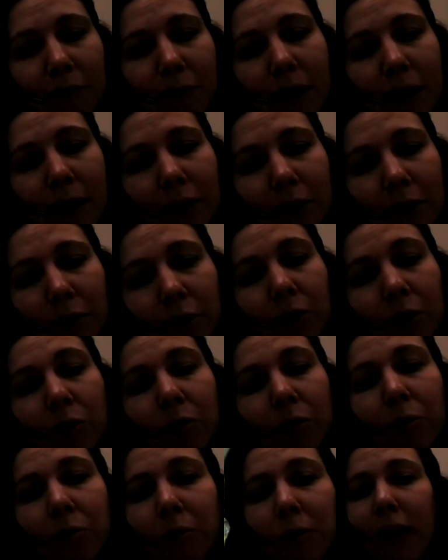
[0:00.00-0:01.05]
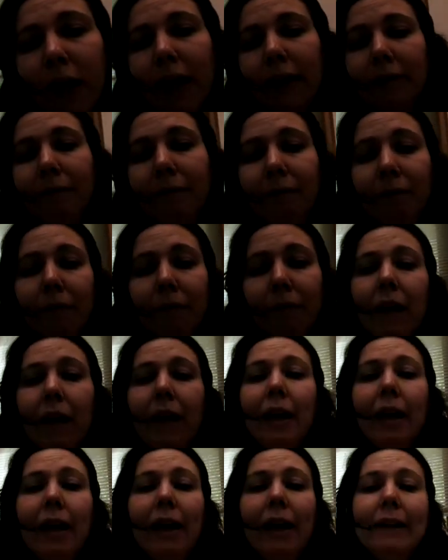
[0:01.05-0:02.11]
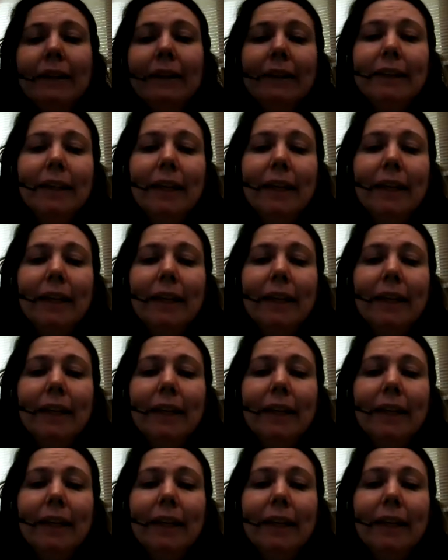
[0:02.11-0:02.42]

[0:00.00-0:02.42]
minus 2n, and